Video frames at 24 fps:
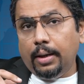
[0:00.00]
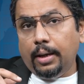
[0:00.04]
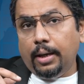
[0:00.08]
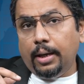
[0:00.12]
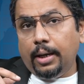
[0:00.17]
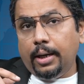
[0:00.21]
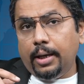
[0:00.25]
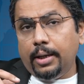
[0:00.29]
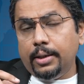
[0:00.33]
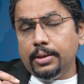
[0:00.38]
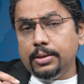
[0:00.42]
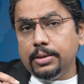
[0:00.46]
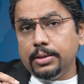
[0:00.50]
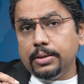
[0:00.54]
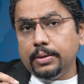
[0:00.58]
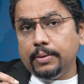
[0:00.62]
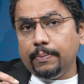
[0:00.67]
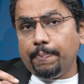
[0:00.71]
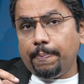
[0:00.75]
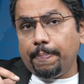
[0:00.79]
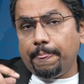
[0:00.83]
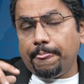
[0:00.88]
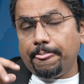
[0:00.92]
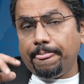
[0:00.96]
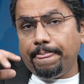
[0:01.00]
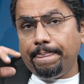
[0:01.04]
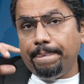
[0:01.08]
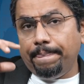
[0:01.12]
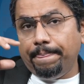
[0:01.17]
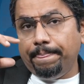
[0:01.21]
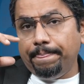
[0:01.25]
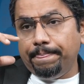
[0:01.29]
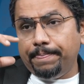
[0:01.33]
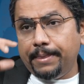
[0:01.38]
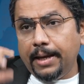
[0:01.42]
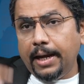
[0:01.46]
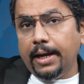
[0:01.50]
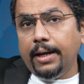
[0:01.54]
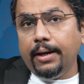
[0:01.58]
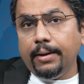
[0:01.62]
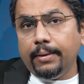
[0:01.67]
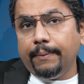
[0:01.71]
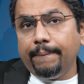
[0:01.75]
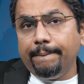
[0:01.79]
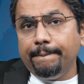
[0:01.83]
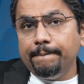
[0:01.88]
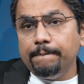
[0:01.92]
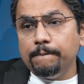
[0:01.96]
And
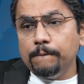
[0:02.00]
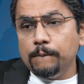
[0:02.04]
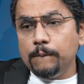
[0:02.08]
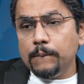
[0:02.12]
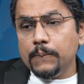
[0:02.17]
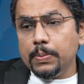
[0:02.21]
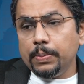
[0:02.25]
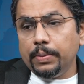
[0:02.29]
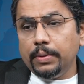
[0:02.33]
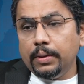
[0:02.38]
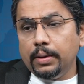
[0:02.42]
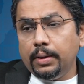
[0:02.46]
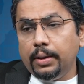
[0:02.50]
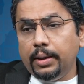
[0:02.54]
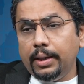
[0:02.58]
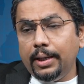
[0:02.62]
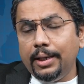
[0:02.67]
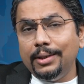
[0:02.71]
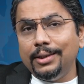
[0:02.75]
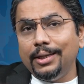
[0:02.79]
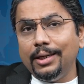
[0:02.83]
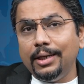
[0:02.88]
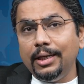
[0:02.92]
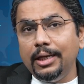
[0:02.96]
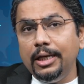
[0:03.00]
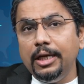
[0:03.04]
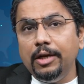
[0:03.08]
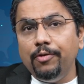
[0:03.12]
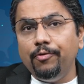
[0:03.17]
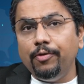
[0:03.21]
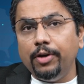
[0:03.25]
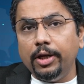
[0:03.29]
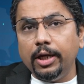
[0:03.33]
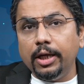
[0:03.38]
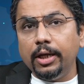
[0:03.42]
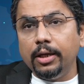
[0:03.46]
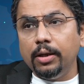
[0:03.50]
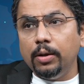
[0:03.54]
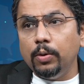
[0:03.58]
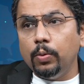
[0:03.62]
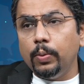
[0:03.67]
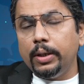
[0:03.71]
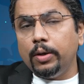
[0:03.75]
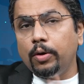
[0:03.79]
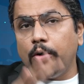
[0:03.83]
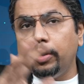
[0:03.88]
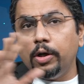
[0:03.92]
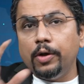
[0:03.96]
then in the evening
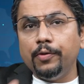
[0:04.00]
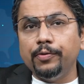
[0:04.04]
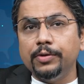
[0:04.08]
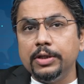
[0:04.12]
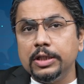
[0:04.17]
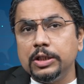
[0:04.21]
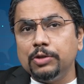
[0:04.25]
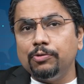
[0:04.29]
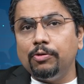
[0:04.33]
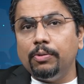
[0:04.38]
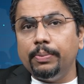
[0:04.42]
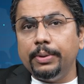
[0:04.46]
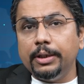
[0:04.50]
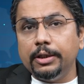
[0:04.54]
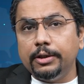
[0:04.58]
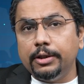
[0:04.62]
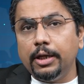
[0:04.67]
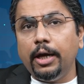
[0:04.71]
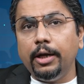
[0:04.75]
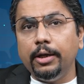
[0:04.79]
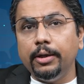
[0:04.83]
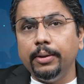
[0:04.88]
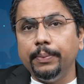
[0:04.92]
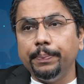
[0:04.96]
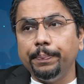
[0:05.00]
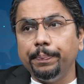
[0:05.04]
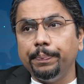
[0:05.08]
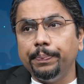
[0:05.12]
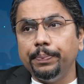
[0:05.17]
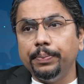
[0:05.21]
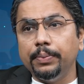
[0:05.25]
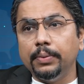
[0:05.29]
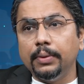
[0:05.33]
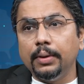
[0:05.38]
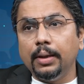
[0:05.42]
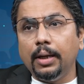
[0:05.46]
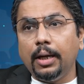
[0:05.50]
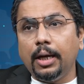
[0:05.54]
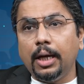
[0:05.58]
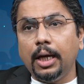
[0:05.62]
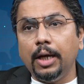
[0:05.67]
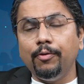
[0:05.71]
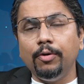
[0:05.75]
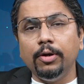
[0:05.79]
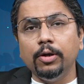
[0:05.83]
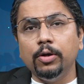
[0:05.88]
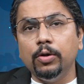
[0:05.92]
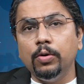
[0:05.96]
when all of this will be done,
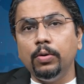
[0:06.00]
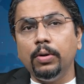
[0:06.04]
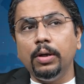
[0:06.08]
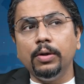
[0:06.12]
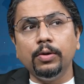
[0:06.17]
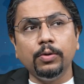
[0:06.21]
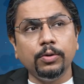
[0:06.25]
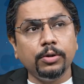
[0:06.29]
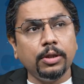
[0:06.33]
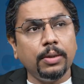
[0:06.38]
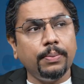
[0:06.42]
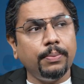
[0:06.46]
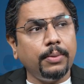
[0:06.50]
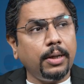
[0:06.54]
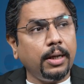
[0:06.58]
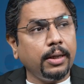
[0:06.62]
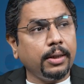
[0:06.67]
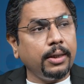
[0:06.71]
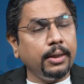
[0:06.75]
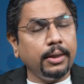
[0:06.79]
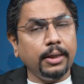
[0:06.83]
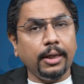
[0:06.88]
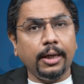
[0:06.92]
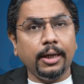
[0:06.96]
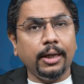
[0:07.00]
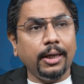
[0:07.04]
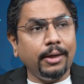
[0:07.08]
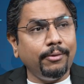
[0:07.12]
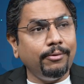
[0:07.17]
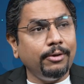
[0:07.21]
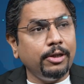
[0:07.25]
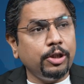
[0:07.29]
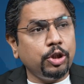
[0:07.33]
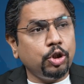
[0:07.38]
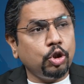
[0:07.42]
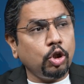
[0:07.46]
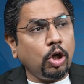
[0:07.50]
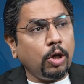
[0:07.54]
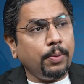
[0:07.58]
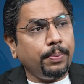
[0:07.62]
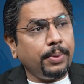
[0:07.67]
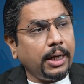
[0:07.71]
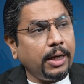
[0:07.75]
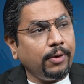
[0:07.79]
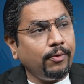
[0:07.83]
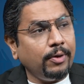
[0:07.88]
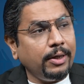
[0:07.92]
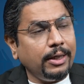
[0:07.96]
I will go out to the market and I will shop,
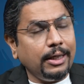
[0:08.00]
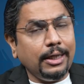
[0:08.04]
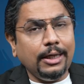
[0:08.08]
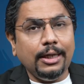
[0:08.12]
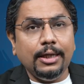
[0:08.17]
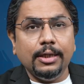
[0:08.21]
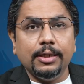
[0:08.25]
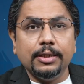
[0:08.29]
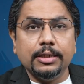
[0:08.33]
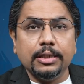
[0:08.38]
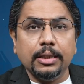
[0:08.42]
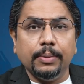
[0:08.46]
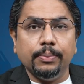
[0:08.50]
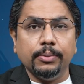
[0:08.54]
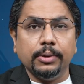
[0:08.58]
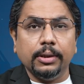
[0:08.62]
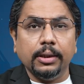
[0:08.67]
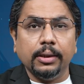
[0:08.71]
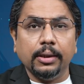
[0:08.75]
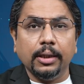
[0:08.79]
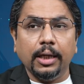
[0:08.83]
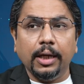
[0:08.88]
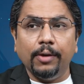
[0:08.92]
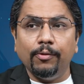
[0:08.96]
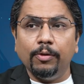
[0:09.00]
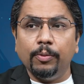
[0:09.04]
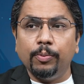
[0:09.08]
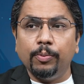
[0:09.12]
I will eat something, I will